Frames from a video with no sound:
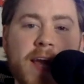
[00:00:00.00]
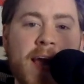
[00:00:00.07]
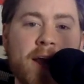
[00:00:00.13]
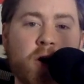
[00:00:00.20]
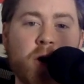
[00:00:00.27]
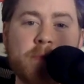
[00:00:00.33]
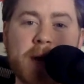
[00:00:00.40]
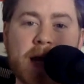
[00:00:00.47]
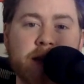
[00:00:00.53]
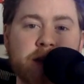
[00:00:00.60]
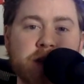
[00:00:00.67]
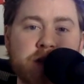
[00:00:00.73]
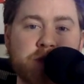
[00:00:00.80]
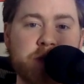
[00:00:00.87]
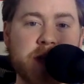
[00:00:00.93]
and are betting
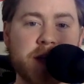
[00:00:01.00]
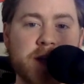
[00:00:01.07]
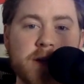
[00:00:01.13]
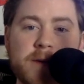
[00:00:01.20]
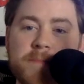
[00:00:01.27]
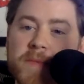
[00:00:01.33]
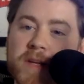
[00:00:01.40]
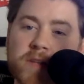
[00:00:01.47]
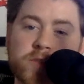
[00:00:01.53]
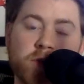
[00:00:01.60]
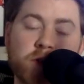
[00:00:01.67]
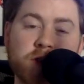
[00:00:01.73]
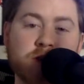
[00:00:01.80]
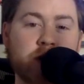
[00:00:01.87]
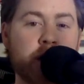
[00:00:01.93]
this week. So
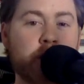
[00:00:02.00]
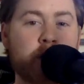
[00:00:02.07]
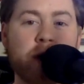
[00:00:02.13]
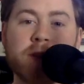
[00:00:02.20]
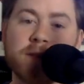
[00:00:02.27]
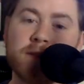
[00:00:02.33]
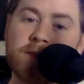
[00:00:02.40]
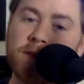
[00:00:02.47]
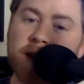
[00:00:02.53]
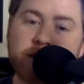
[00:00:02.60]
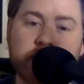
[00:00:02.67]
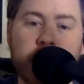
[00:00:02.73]
this is a good one. Let's